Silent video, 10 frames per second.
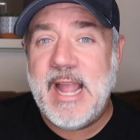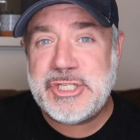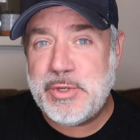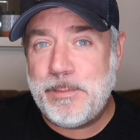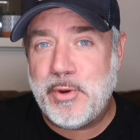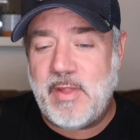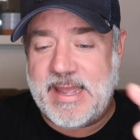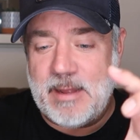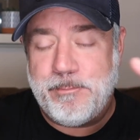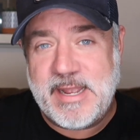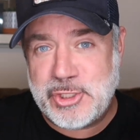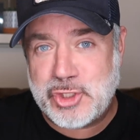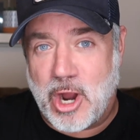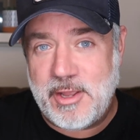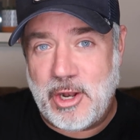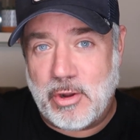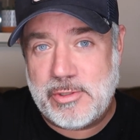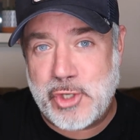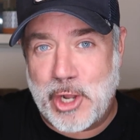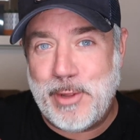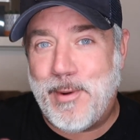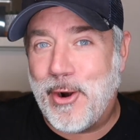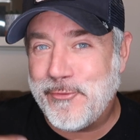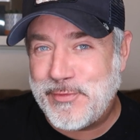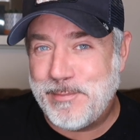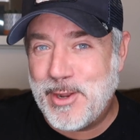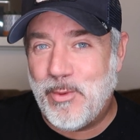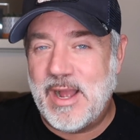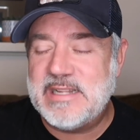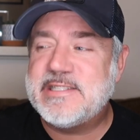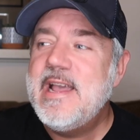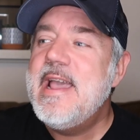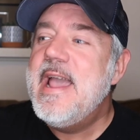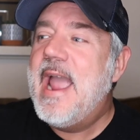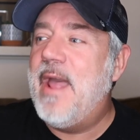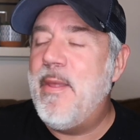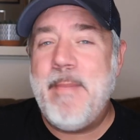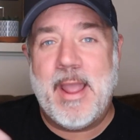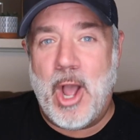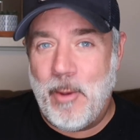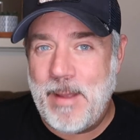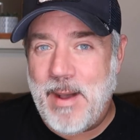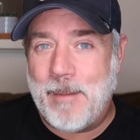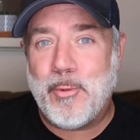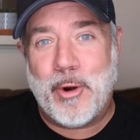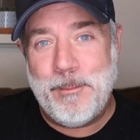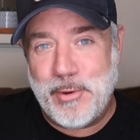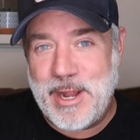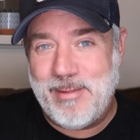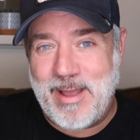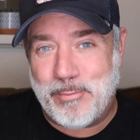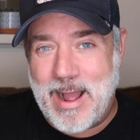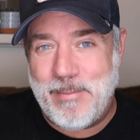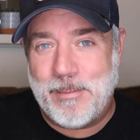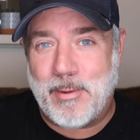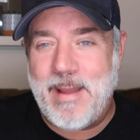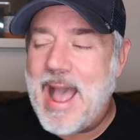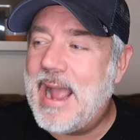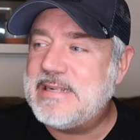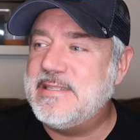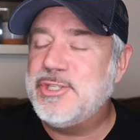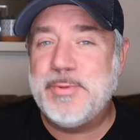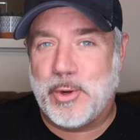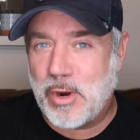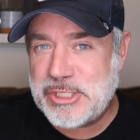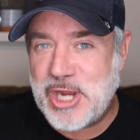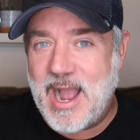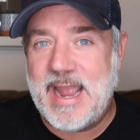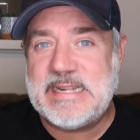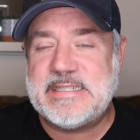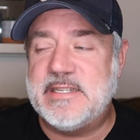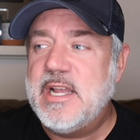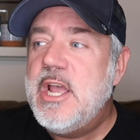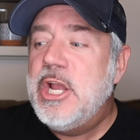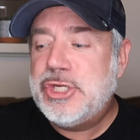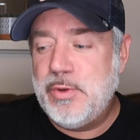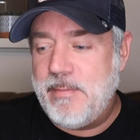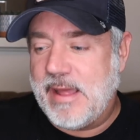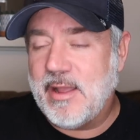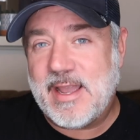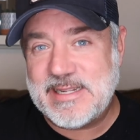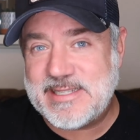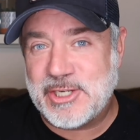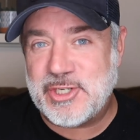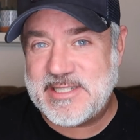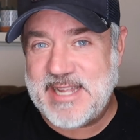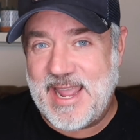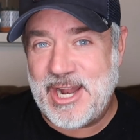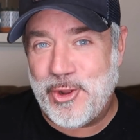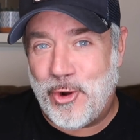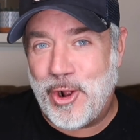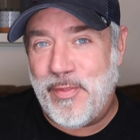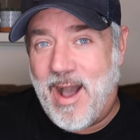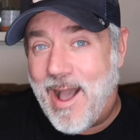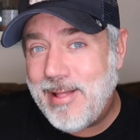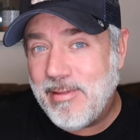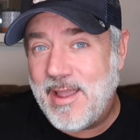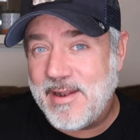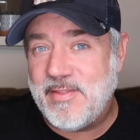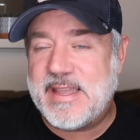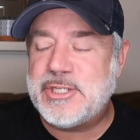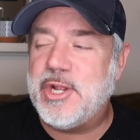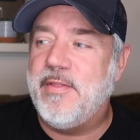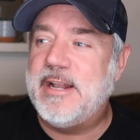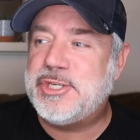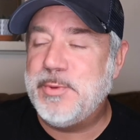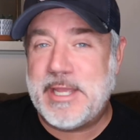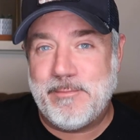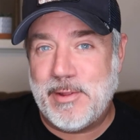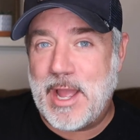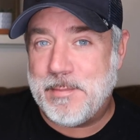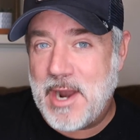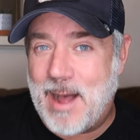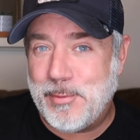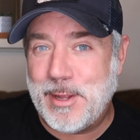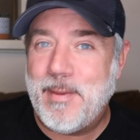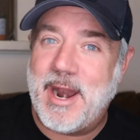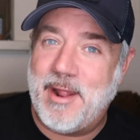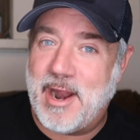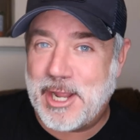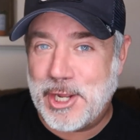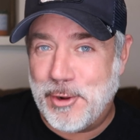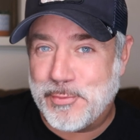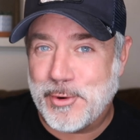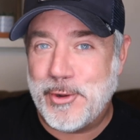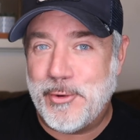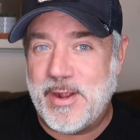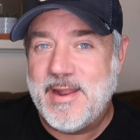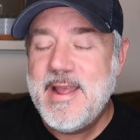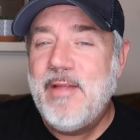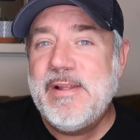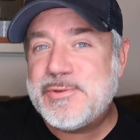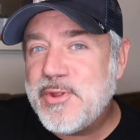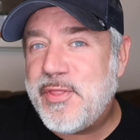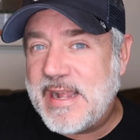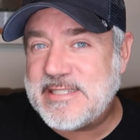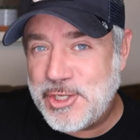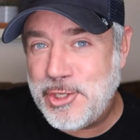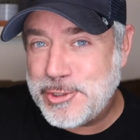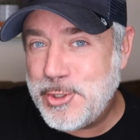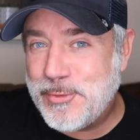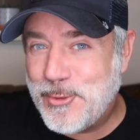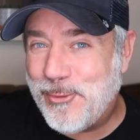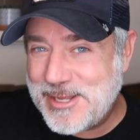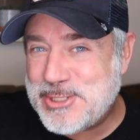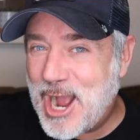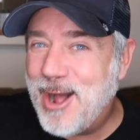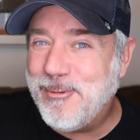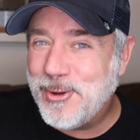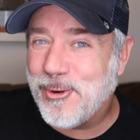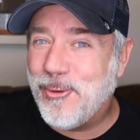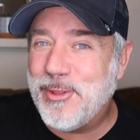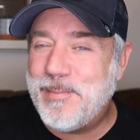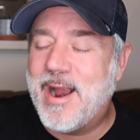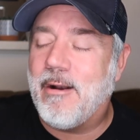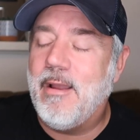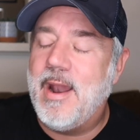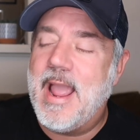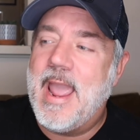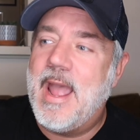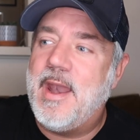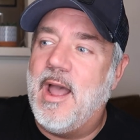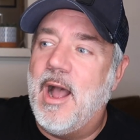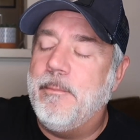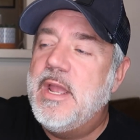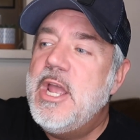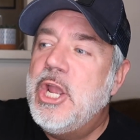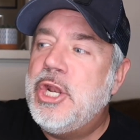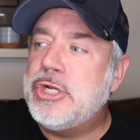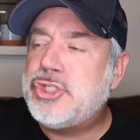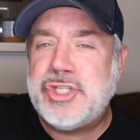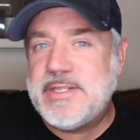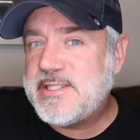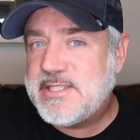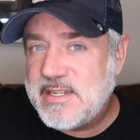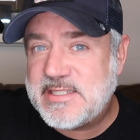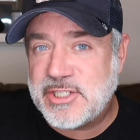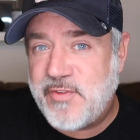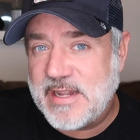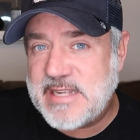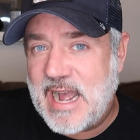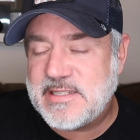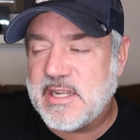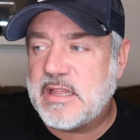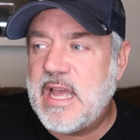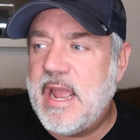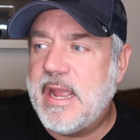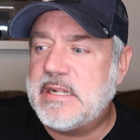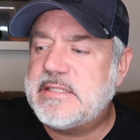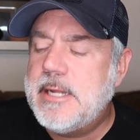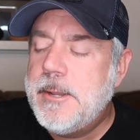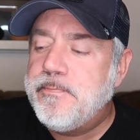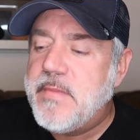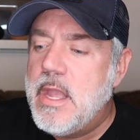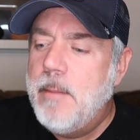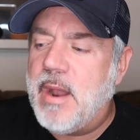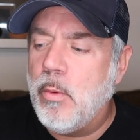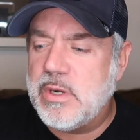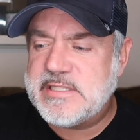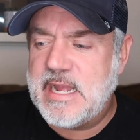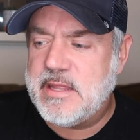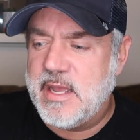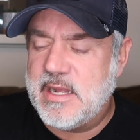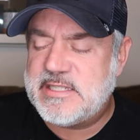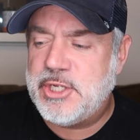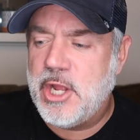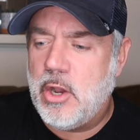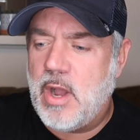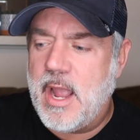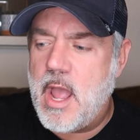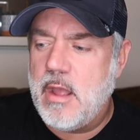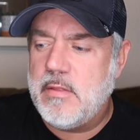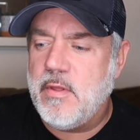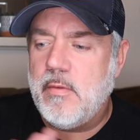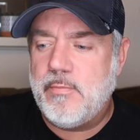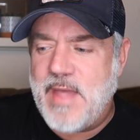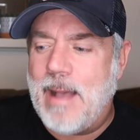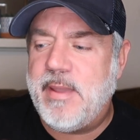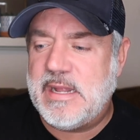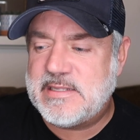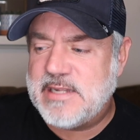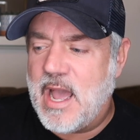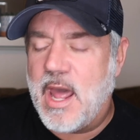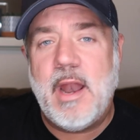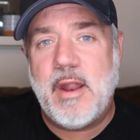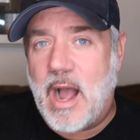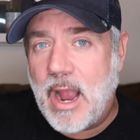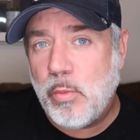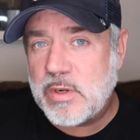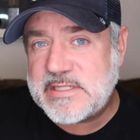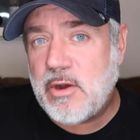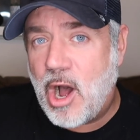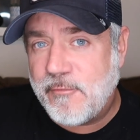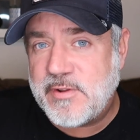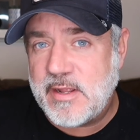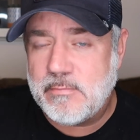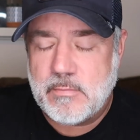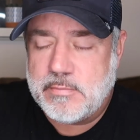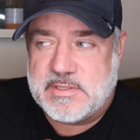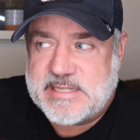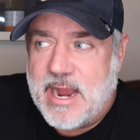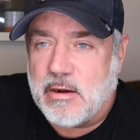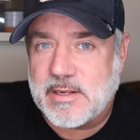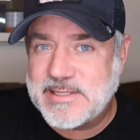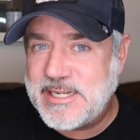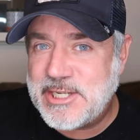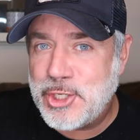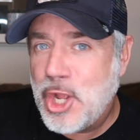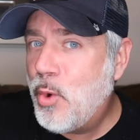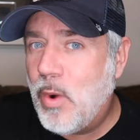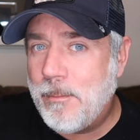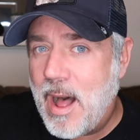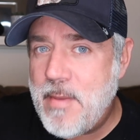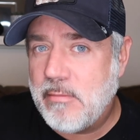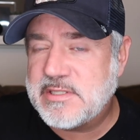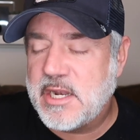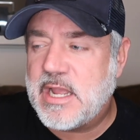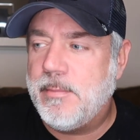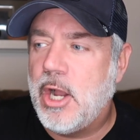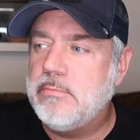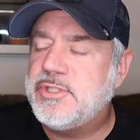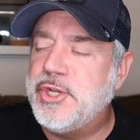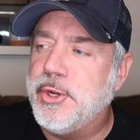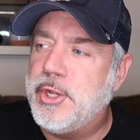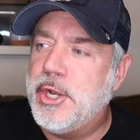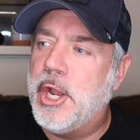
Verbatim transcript: And she would put, like, get big, cho you know, chocolate bars, like the big ones, and then make homemade popcorn and put it in, like, brown paper bags, and then she would crush ice, and she would make, like, a concession stand on the island in the kitchen, and then she would give me, like, Monopoly money, and I could go through, and these were the things that you do with an only child when you're an only parent, and, um, you know, she just did such fantastic things. But I will say this, you know, I, that being said, I was often scared because I didn't know what mom I was going to come home to, you